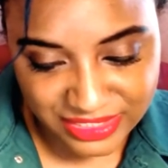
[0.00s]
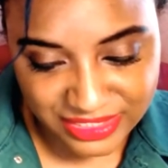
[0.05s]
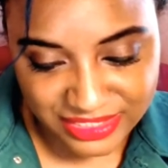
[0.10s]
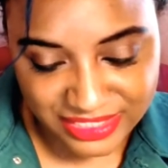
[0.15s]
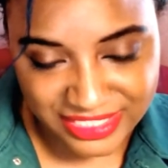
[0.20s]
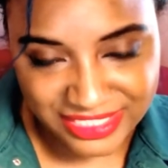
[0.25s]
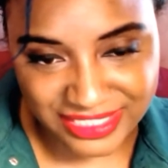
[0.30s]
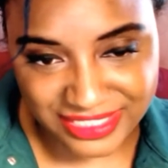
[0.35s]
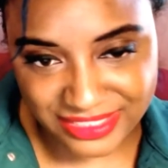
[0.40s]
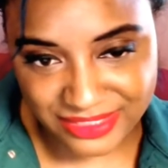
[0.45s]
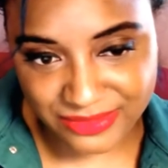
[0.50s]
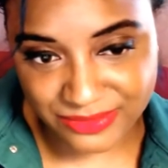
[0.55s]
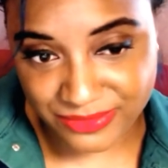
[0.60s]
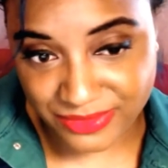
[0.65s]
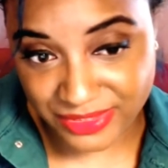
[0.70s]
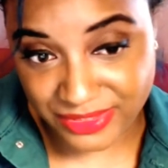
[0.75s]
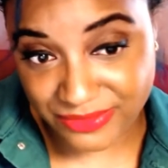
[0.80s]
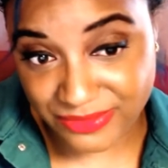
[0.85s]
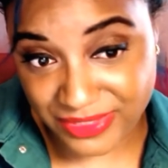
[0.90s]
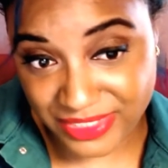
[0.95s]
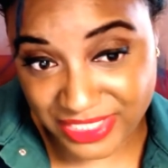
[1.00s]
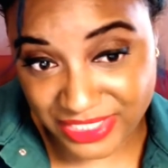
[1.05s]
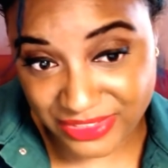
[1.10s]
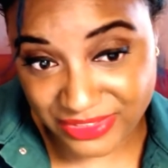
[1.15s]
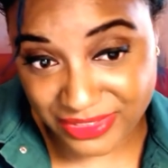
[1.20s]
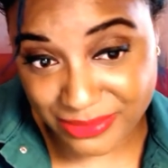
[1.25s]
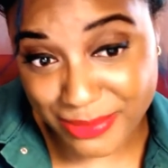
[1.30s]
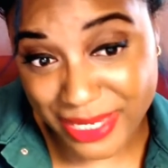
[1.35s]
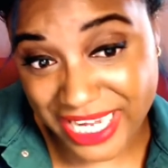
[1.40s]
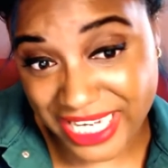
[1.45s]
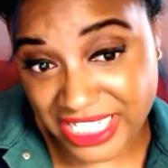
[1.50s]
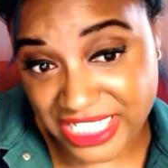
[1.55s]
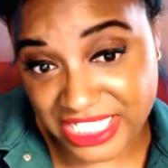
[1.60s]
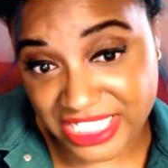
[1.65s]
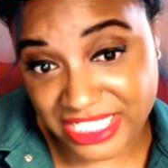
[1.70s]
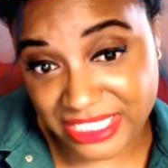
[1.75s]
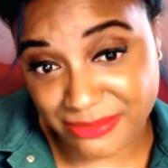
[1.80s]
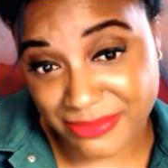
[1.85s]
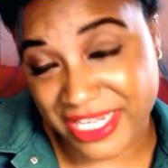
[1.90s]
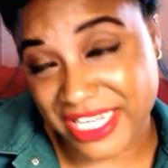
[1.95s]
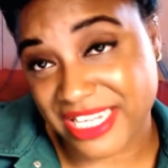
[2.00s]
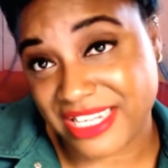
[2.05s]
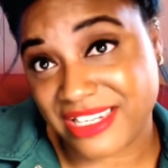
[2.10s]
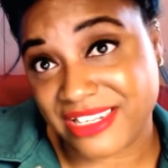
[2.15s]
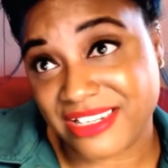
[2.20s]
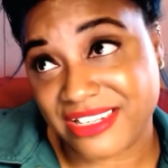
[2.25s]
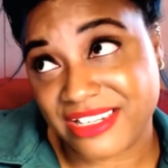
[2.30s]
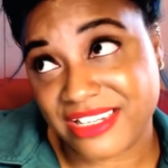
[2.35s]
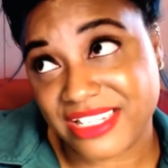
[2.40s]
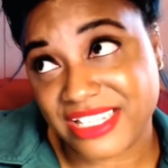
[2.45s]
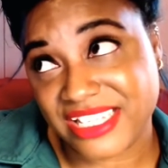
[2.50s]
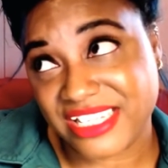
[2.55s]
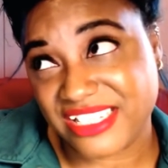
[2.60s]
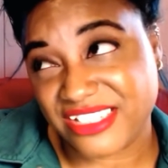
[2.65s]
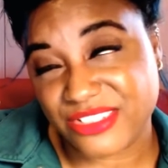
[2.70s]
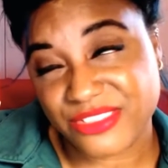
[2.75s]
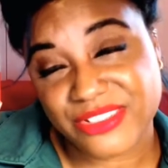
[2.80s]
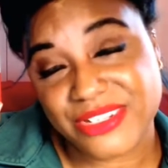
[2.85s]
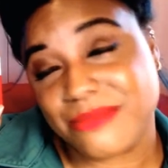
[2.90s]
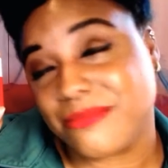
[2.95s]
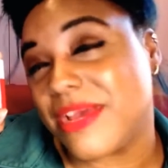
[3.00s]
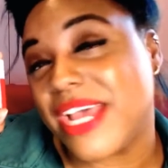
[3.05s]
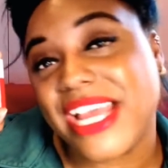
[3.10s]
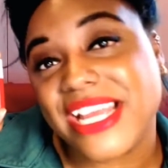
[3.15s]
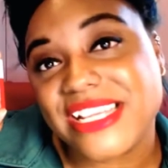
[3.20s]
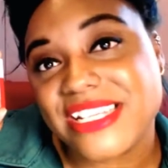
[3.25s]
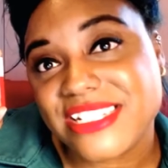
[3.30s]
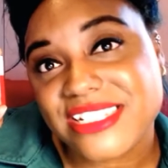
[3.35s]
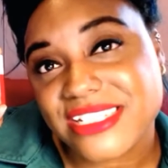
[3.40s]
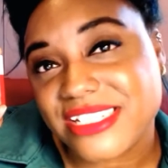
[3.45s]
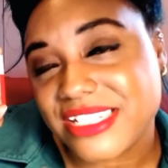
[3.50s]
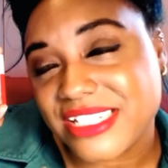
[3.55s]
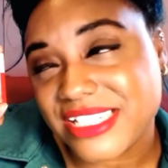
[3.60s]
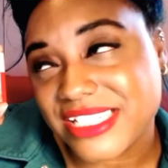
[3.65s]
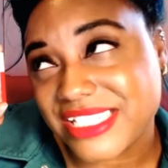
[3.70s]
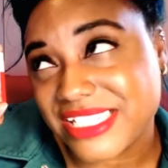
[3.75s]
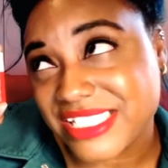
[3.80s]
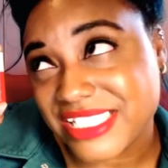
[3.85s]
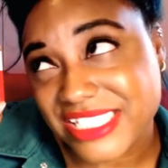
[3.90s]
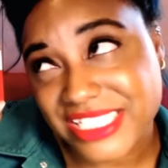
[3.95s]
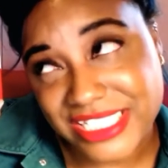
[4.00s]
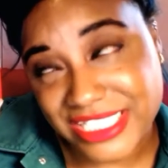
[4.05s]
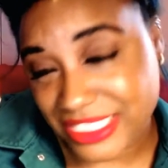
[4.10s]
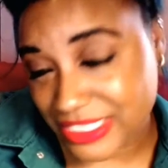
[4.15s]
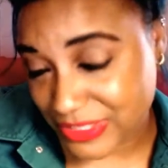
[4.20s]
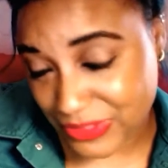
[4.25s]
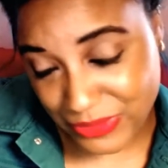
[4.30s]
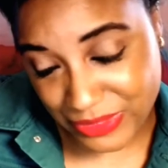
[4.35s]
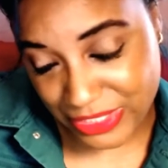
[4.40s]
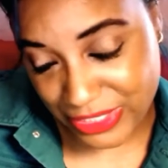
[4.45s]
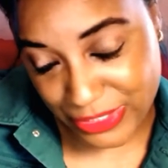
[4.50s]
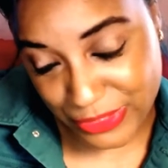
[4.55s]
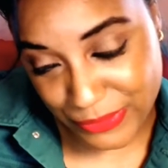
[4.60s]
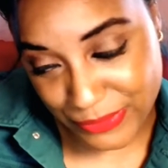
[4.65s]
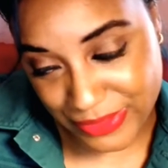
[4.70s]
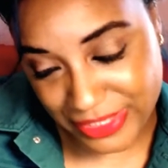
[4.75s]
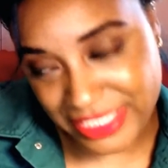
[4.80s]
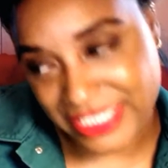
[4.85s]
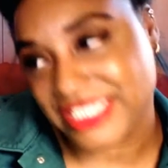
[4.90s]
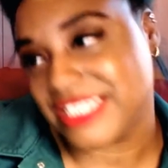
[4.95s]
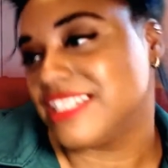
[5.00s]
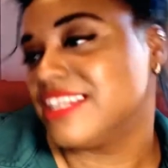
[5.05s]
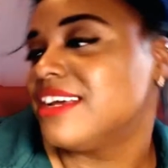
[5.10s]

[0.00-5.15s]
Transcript: It's really, really cute. The packaging, man, like Korean packaging, it's just too cute.